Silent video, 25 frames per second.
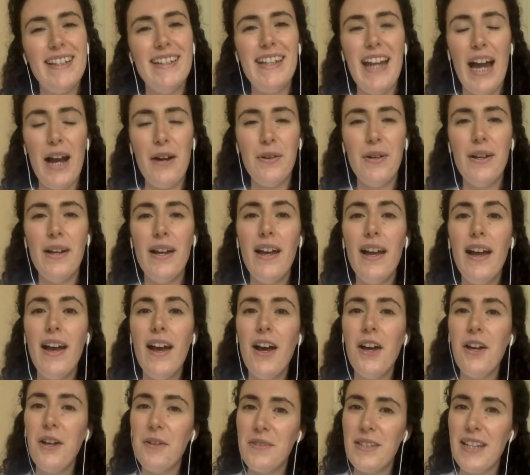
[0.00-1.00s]
Now,
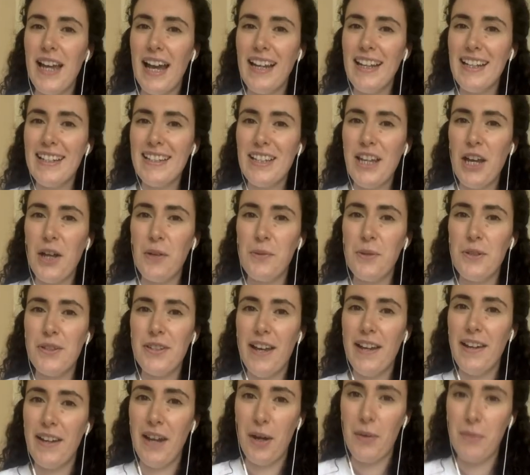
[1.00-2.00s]
over to Alex to help you
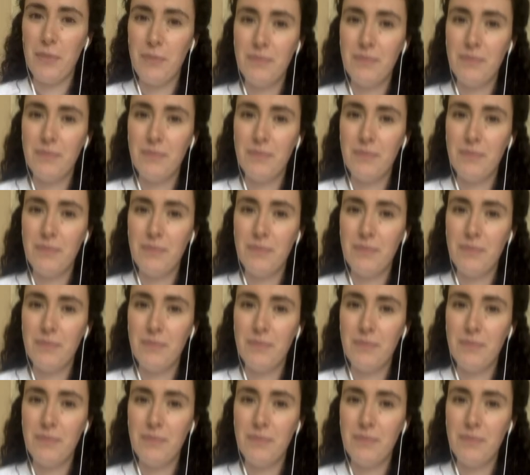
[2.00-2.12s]
sign up.